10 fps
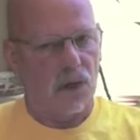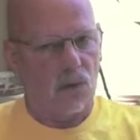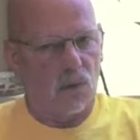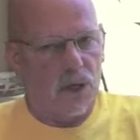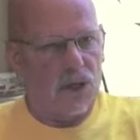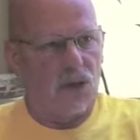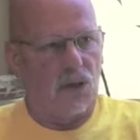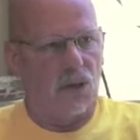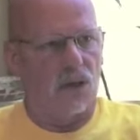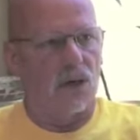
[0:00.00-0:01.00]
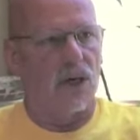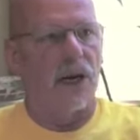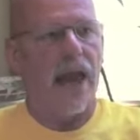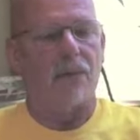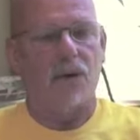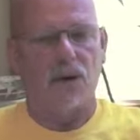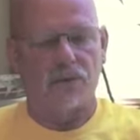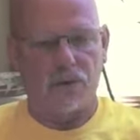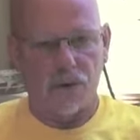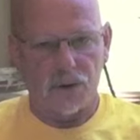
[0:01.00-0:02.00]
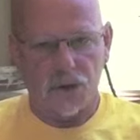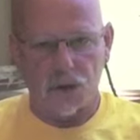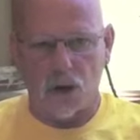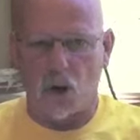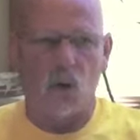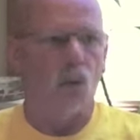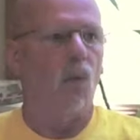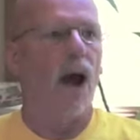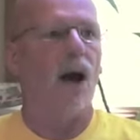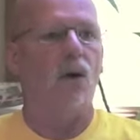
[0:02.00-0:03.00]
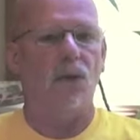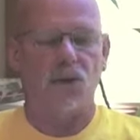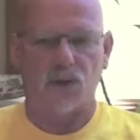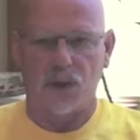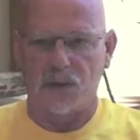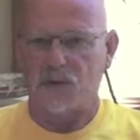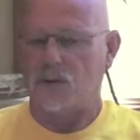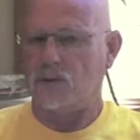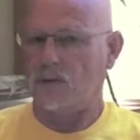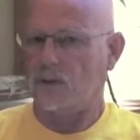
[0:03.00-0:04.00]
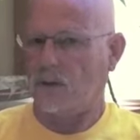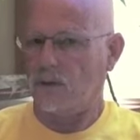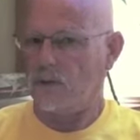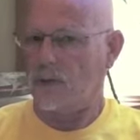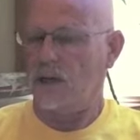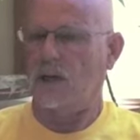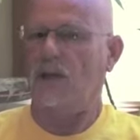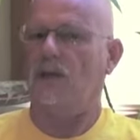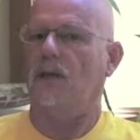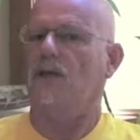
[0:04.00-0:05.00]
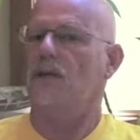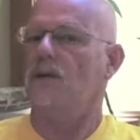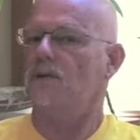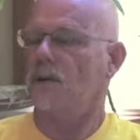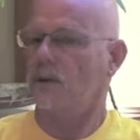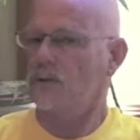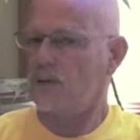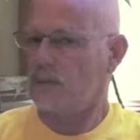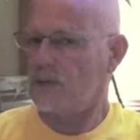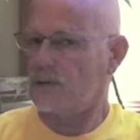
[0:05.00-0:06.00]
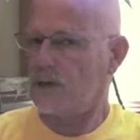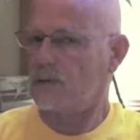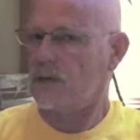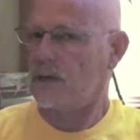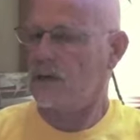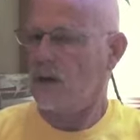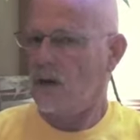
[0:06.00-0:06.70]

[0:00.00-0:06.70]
at which you're enamored at first. You go, wow, this is it, this is the solution. And then the disillusionment sets in,